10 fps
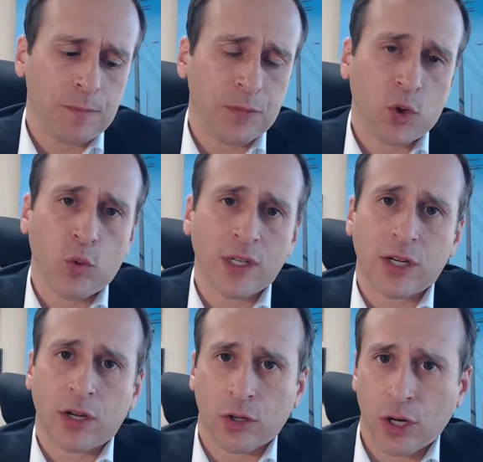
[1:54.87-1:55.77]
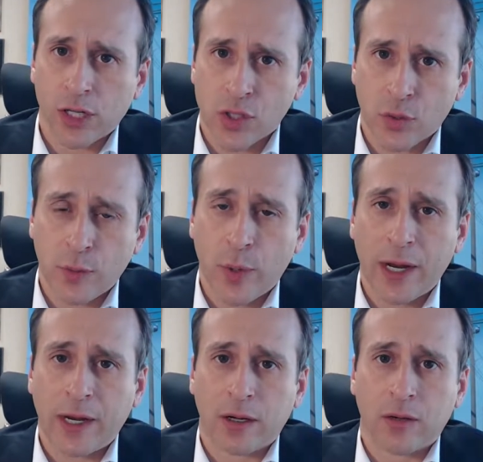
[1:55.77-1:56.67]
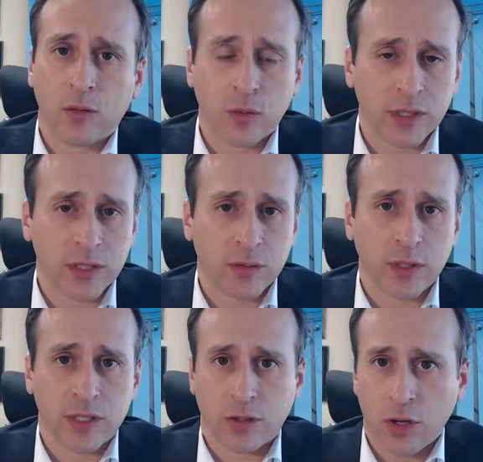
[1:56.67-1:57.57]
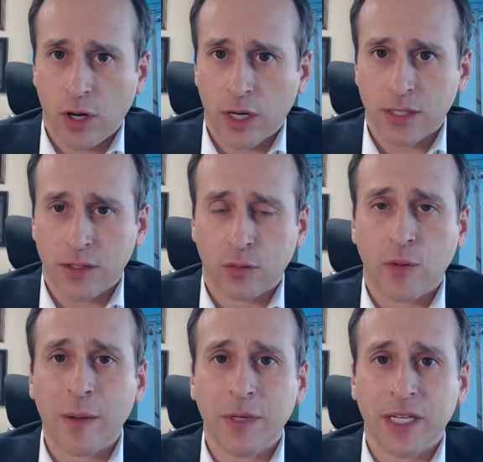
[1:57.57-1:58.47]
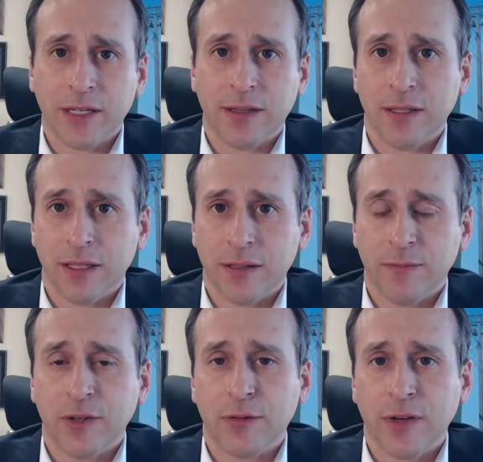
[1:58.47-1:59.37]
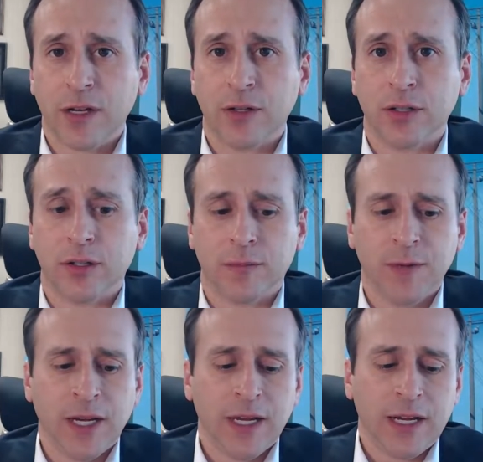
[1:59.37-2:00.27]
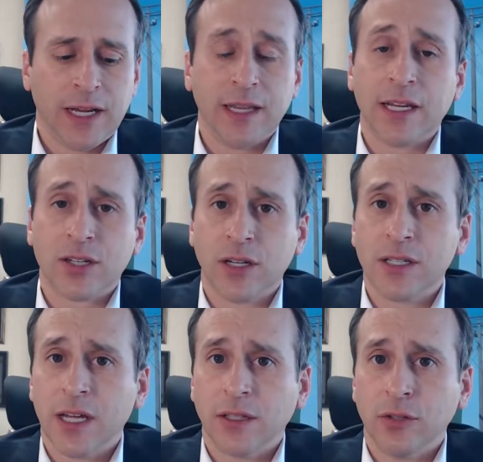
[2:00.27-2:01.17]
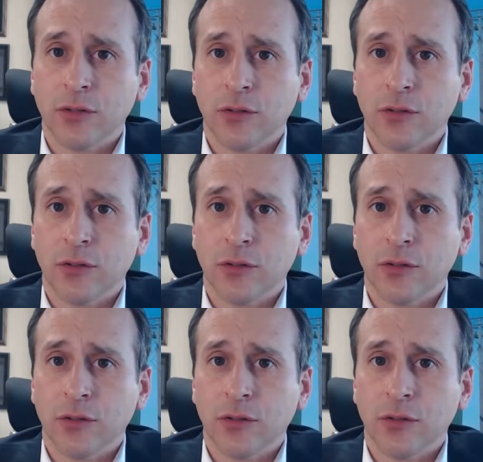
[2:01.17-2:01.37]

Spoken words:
what's it going to cost to repair? What's the cost to remedy the failure? And that's going to take you